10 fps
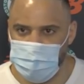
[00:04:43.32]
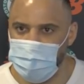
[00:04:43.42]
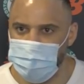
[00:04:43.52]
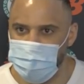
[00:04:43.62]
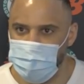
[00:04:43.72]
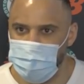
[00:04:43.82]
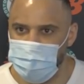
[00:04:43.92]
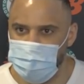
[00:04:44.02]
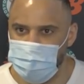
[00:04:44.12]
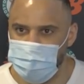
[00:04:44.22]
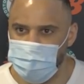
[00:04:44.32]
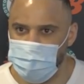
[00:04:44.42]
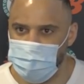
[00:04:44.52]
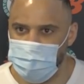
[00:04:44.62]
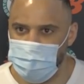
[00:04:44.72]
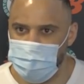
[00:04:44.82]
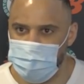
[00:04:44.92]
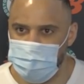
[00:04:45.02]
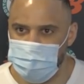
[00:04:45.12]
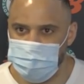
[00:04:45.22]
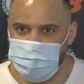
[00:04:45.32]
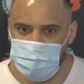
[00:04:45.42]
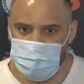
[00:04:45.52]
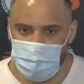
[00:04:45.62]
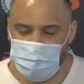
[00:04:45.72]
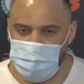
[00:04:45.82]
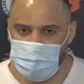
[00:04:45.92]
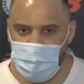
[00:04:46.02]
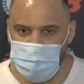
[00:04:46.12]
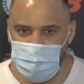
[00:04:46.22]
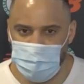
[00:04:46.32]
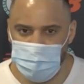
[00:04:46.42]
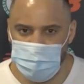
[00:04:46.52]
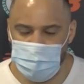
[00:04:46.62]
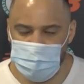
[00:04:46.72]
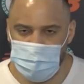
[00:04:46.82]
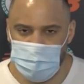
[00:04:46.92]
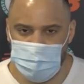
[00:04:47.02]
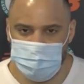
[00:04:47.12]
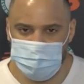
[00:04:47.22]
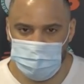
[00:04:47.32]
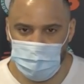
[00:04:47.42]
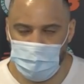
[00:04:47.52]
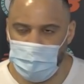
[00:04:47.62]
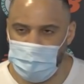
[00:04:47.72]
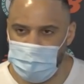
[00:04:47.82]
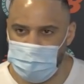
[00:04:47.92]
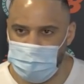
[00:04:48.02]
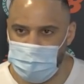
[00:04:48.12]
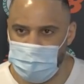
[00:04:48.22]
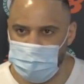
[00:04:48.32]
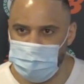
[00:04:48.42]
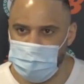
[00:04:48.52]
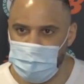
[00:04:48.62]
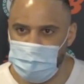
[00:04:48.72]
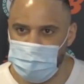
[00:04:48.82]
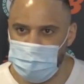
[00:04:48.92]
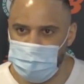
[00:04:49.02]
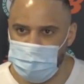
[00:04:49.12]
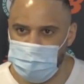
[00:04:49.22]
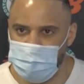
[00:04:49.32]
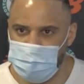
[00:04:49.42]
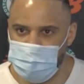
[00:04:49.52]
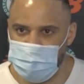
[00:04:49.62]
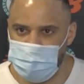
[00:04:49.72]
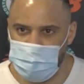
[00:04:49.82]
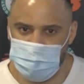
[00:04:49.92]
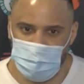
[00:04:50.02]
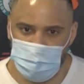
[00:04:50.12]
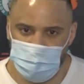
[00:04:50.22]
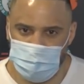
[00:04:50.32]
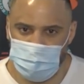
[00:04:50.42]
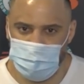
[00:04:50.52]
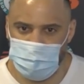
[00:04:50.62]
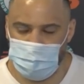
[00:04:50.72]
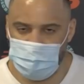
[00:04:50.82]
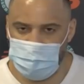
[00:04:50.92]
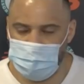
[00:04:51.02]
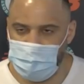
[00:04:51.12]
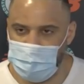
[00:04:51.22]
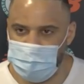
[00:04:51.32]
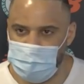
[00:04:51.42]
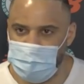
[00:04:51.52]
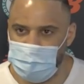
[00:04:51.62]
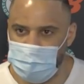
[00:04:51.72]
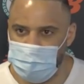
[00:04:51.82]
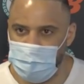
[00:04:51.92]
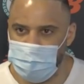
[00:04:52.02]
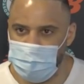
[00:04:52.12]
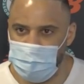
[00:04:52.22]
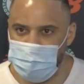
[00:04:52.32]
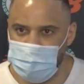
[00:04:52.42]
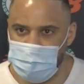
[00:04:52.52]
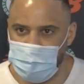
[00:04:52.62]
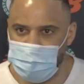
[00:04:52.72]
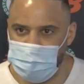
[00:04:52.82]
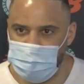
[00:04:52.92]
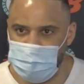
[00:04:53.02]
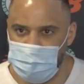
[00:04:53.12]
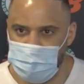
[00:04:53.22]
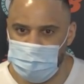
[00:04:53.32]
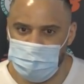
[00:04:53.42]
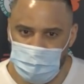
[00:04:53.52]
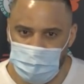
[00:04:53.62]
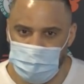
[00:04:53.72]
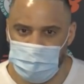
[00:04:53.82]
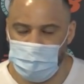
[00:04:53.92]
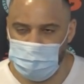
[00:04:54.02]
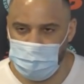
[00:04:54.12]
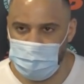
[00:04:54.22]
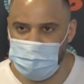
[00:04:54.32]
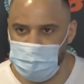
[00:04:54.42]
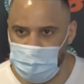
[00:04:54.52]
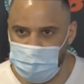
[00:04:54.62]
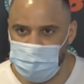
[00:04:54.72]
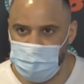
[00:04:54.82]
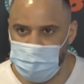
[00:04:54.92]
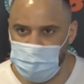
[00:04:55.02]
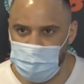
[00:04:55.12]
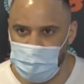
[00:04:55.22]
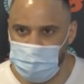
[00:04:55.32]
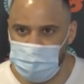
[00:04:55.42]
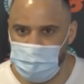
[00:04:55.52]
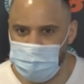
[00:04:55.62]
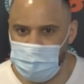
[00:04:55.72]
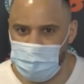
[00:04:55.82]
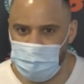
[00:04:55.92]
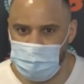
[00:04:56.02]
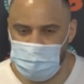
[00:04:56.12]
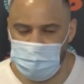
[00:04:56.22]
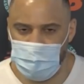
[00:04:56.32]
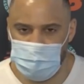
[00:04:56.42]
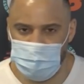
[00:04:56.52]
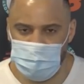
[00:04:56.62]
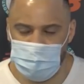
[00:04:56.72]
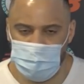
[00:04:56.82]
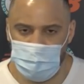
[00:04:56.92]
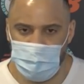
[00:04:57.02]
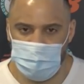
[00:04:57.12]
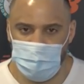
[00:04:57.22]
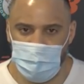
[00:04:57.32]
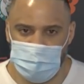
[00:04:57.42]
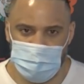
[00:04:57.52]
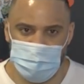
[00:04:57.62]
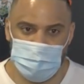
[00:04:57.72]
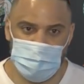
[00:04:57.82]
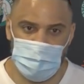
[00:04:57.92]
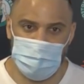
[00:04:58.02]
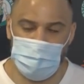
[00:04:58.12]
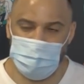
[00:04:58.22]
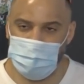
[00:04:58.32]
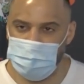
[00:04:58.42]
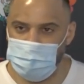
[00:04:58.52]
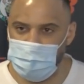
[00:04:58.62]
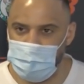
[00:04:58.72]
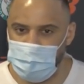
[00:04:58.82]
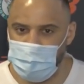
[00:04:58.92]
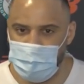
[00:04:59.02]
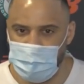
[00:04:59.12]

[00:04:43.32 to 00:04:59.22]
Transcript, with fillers: being up four going into the fourth quarter. Like I said, not playing our best. Uh, we had a lot of mistakes on their three point shooters. They made 13. I think nine or 10 of them were off of our mistakes and still being, still having a four point game and not playing our best basketball. So a lot of positive to take away from it, but